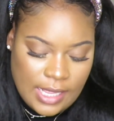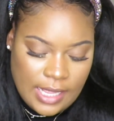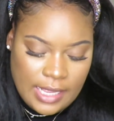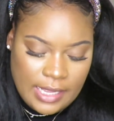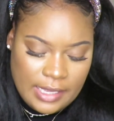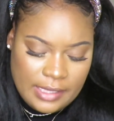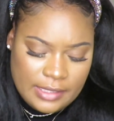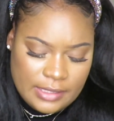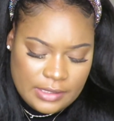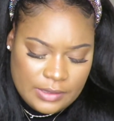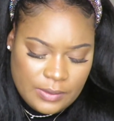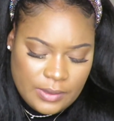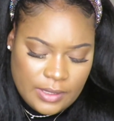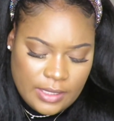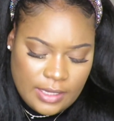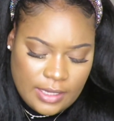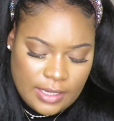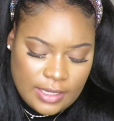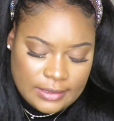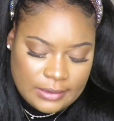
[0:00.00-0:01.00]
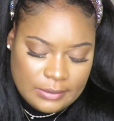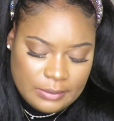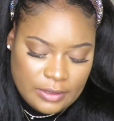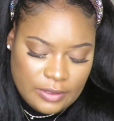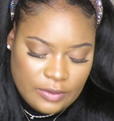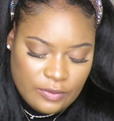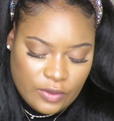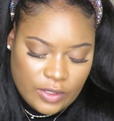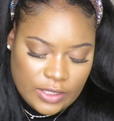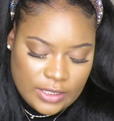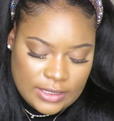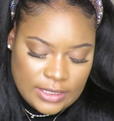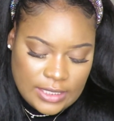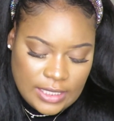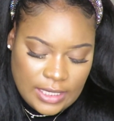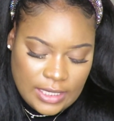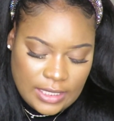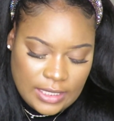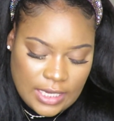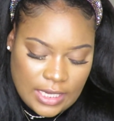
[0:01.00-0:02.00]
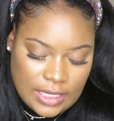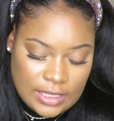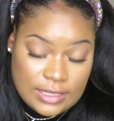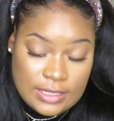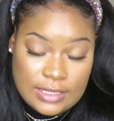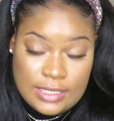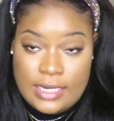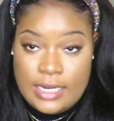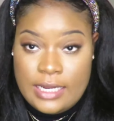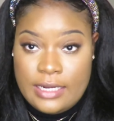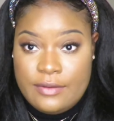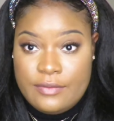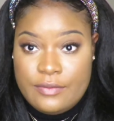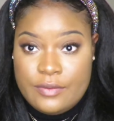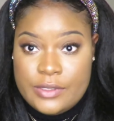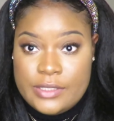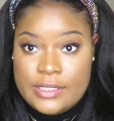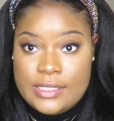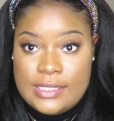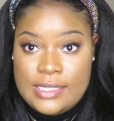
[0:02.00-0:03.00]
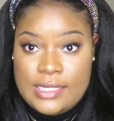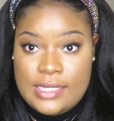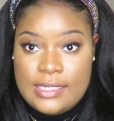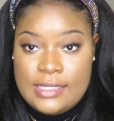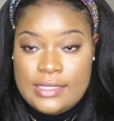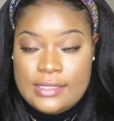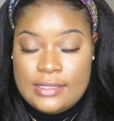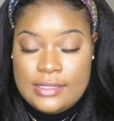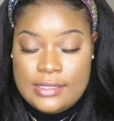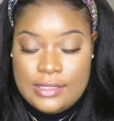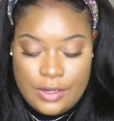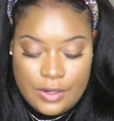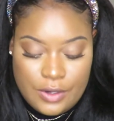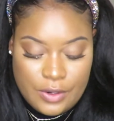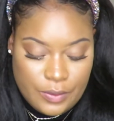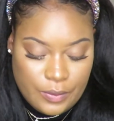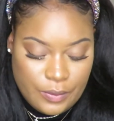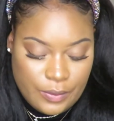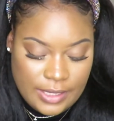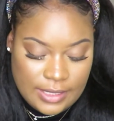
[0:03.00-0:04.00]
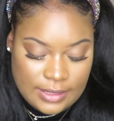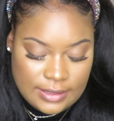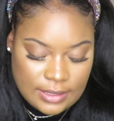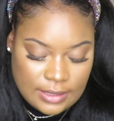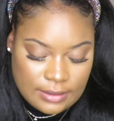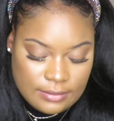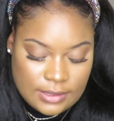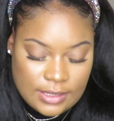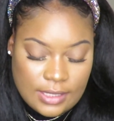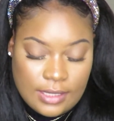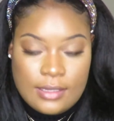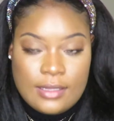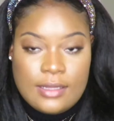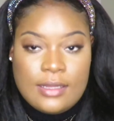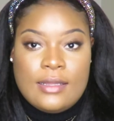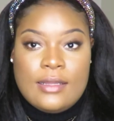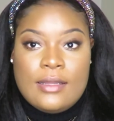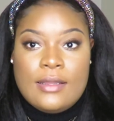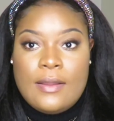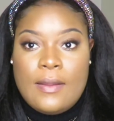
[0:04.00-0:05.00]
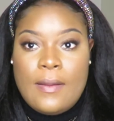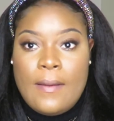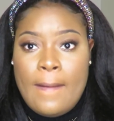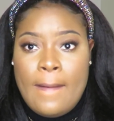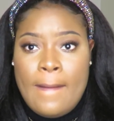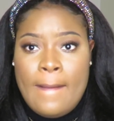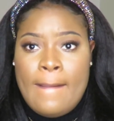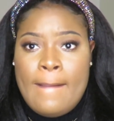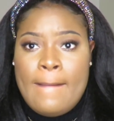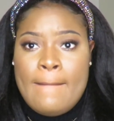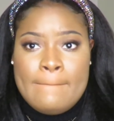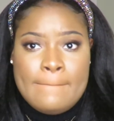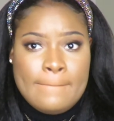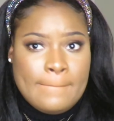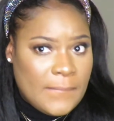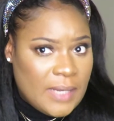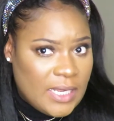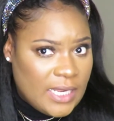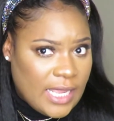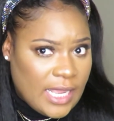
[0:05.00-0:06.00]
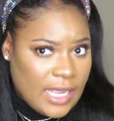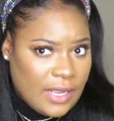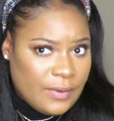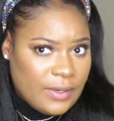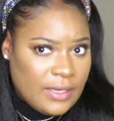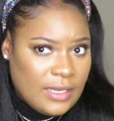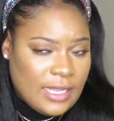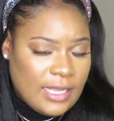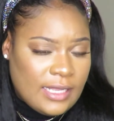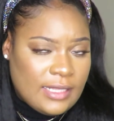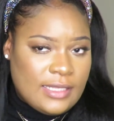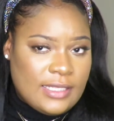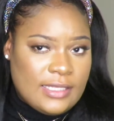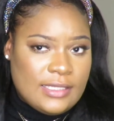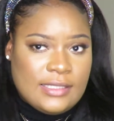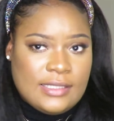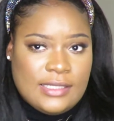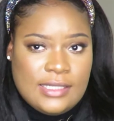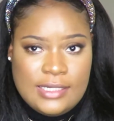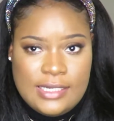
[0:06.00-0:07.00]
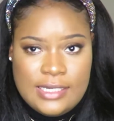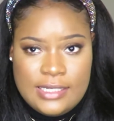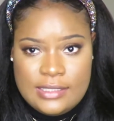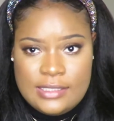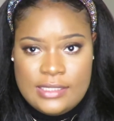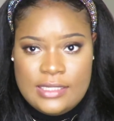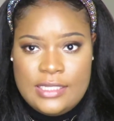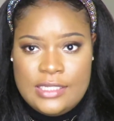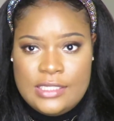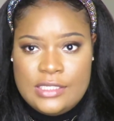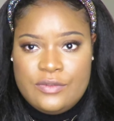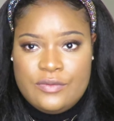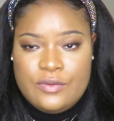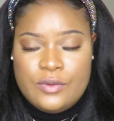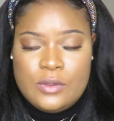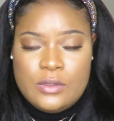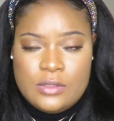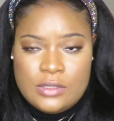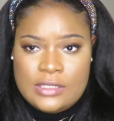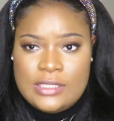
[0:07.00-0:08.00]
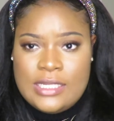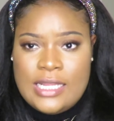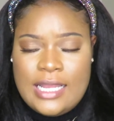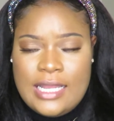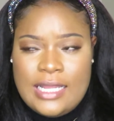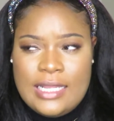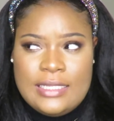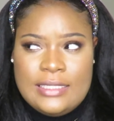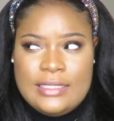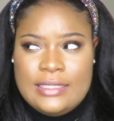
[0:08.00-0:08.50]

and this wig cost me $14.94 on wigsites.com. But yeah, I really like this. The density is full. It's not